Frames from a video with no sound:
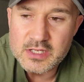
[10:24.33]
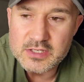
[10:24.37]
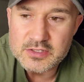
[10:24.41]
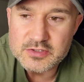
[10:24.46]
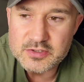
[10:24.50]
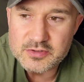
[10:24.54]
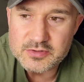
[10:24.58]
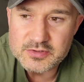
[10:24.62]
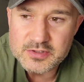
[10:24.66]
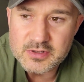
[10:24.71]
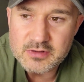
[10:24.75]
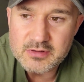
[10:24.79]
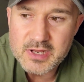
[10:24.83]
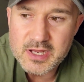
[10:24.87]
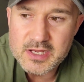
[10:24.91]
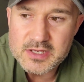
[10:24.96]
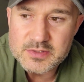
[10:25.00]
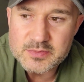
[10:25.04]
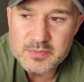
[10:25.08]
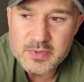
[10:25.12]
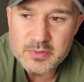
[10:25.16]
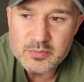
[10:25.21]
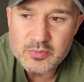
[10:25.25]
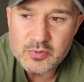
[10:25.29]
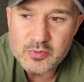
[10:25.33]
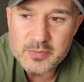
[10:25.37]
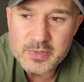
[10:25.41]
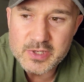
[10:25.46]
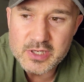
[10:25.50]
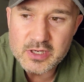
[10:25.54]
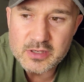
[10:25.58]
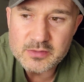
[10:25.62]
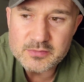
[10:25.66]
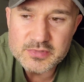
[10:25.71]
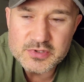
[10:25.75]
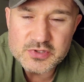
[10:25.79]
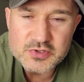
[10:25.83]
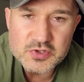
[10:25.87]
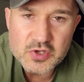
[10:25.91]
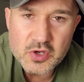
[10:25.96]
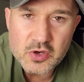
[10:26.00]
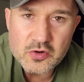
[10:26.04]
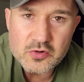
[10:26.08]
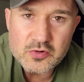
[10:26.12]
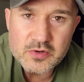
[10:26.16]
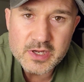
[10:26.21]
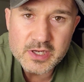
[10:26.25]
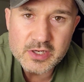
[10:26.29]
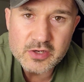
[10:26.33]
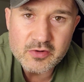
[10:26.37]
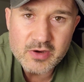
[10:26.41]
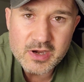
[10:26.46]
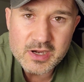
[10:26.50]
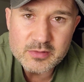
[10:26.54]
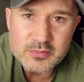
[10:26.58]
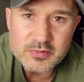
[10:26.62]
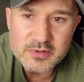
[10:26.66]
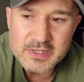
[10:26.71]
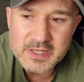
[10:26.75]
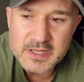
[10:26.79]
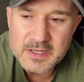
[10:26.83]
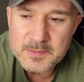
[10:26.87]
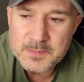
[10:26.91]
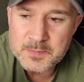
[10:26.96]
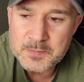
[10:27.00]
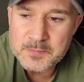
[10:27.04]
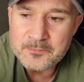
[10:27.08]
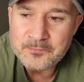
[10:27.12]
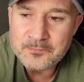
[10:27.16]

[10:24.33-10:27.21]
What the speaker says: So sometimes people become so incredibly